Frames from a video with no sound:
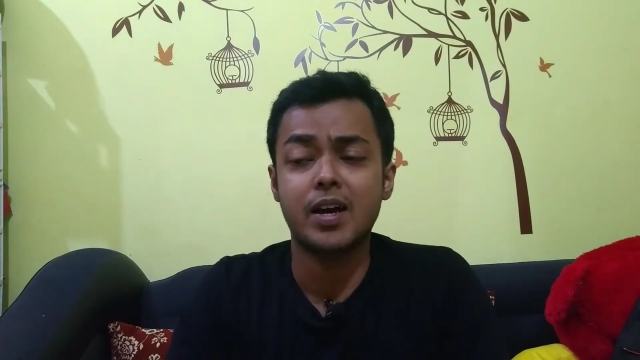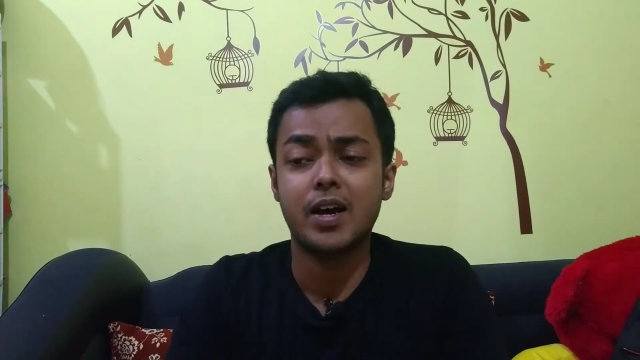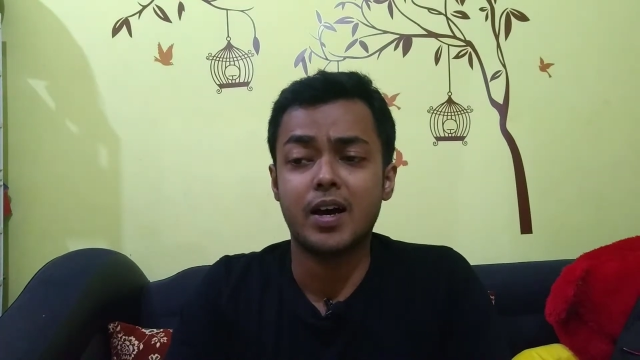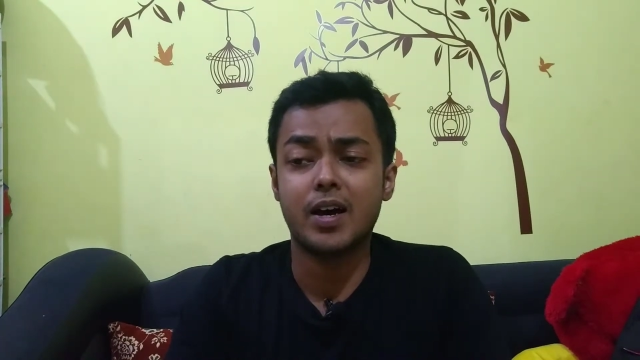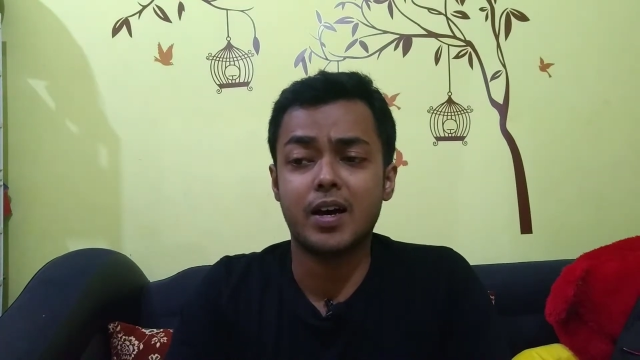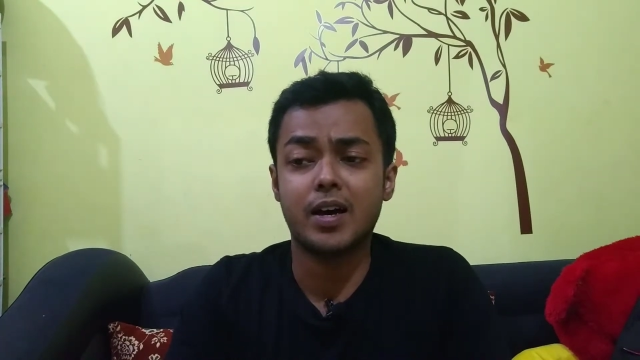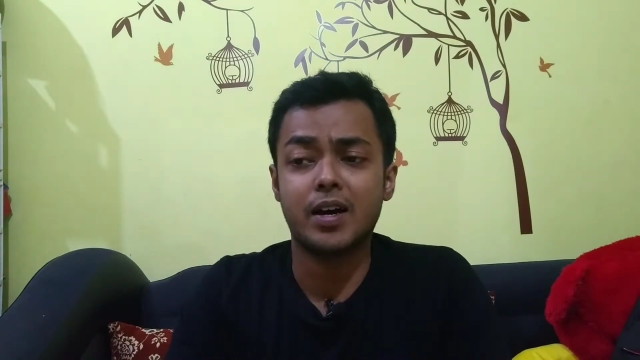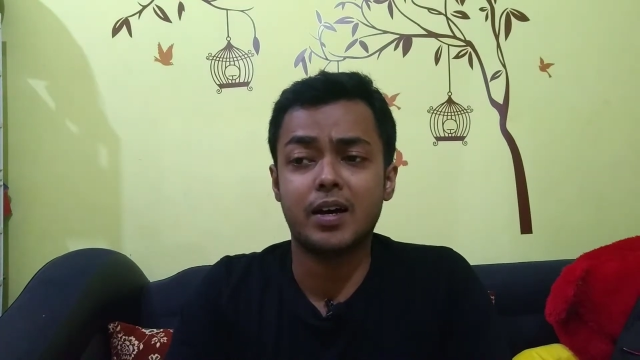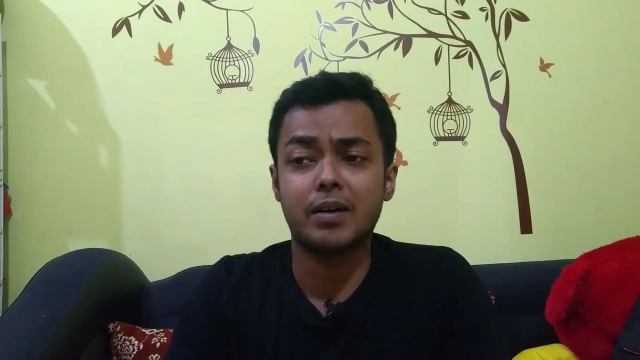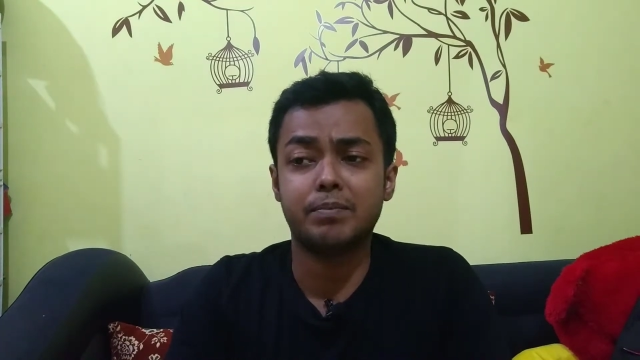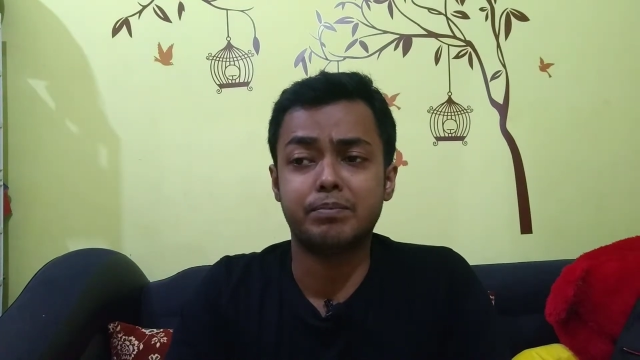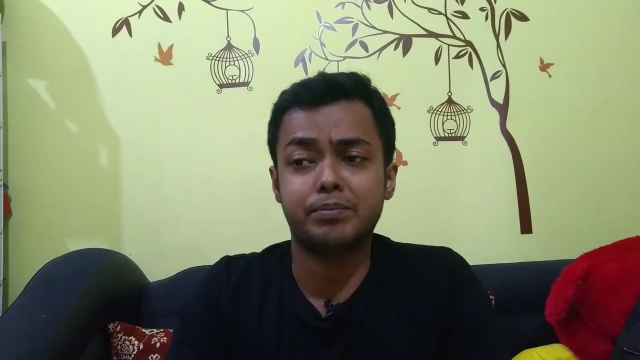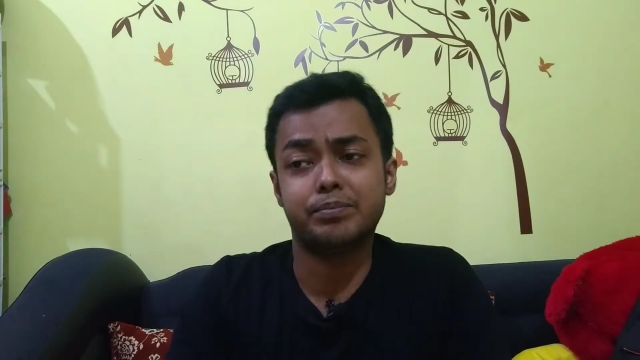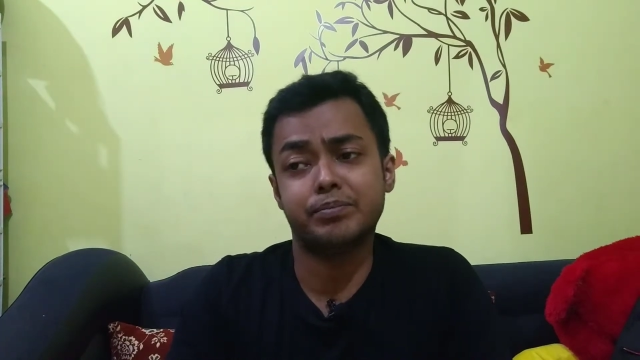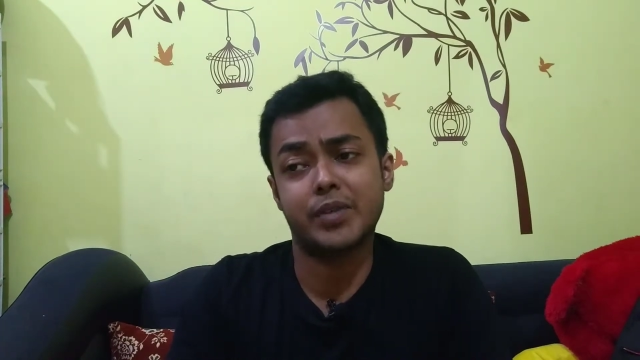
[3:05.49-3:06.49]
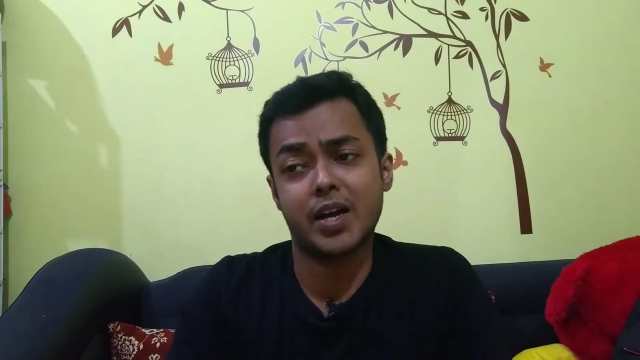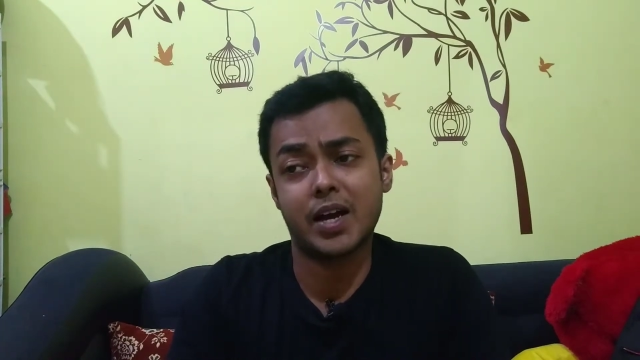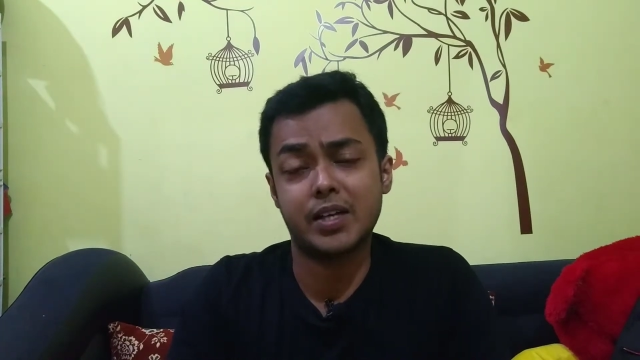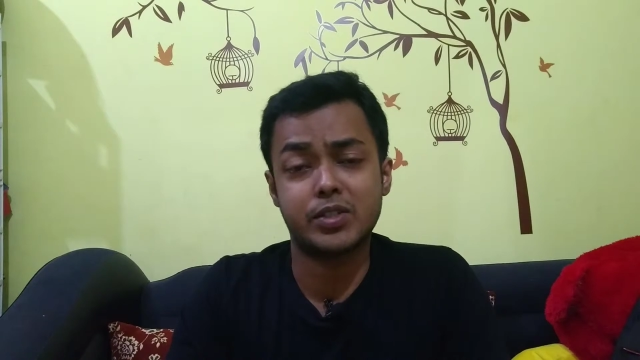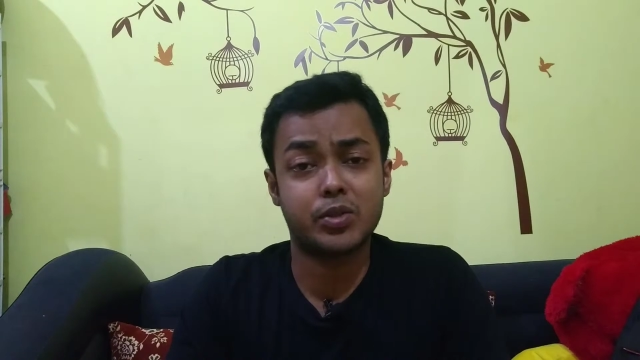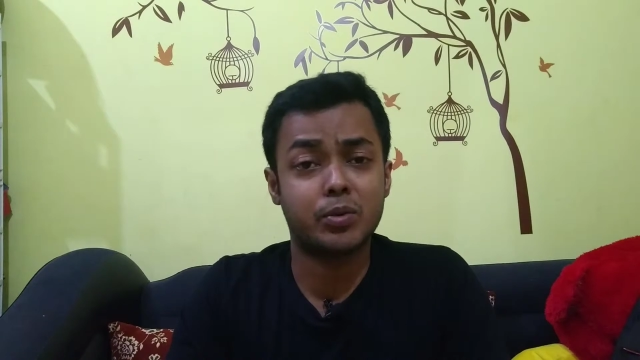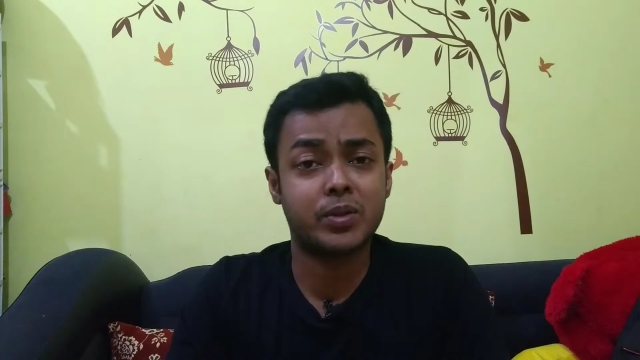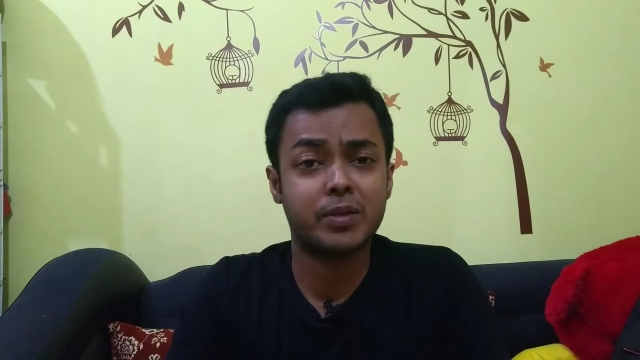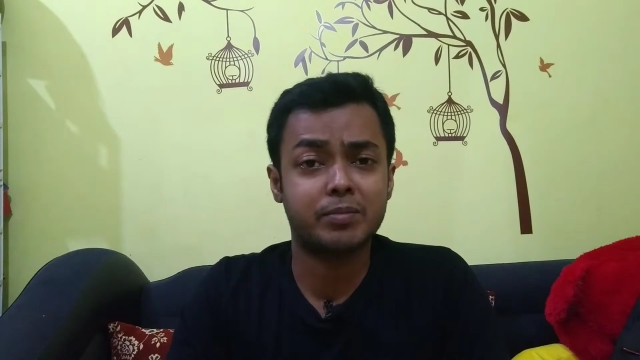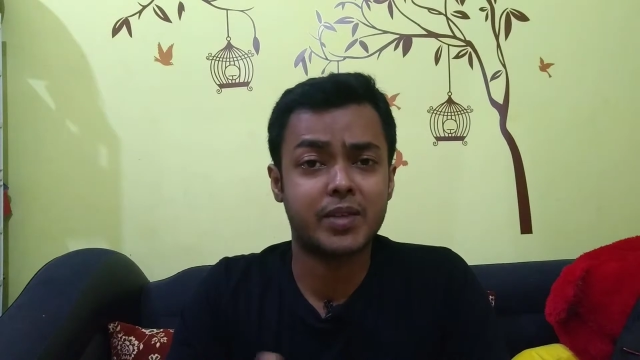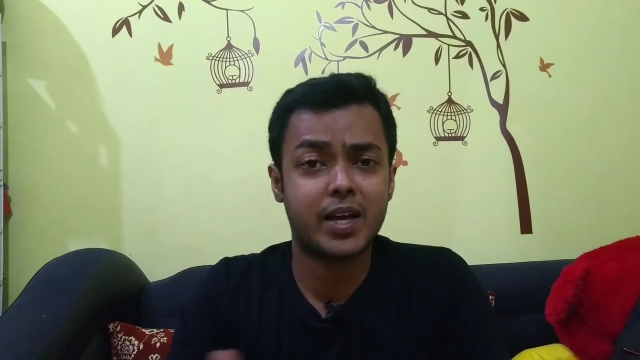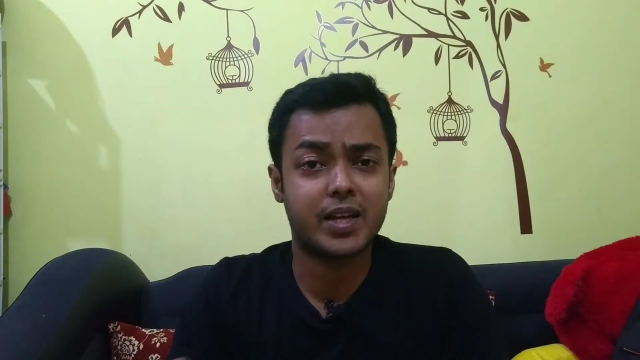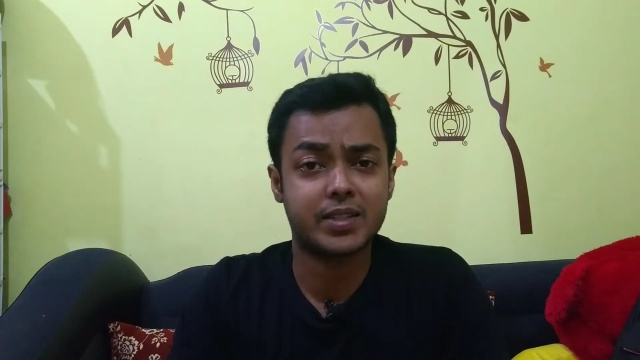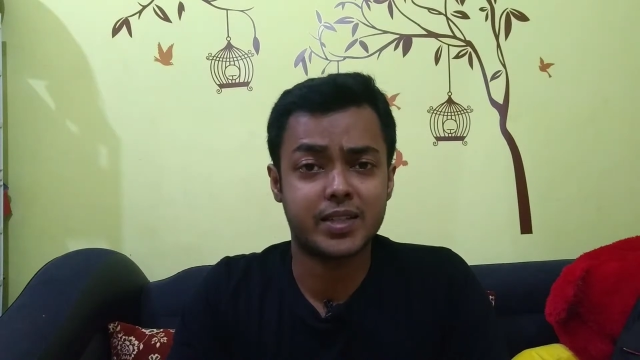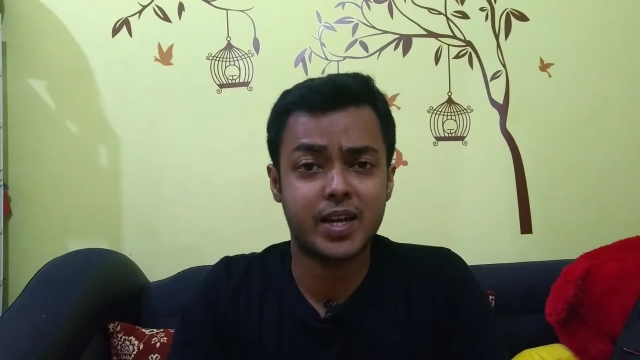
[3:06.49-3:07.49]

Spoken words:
I told them that